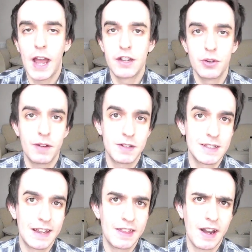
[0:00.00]
I do have to
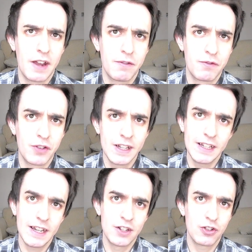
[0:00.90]
say that I've
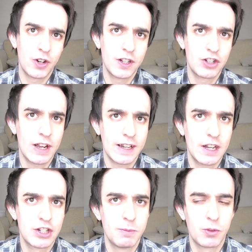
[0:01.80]
really enjoyed Jack
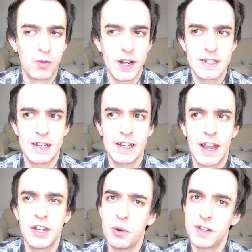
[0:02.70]
Ketchum's writing.
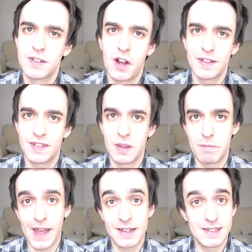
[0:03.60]
I know it's not the
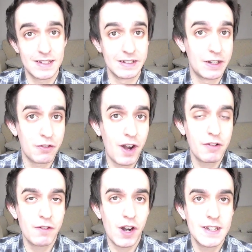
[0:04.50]
best
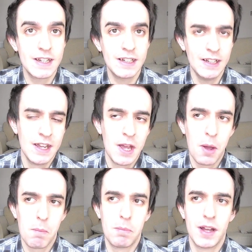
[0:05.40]
literary writing,
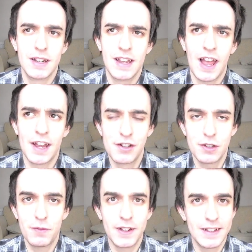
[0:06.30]
but I
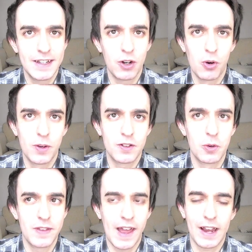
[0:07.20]
just feel he always
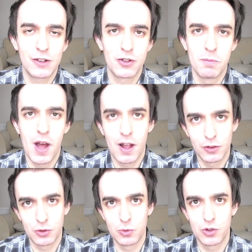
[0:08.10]
goes that extra mile
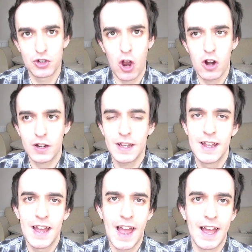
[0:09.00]
to shock
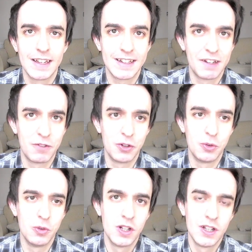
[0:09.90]
and give
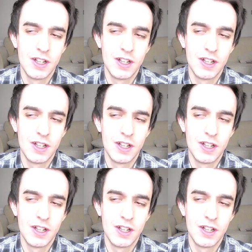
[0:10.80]
you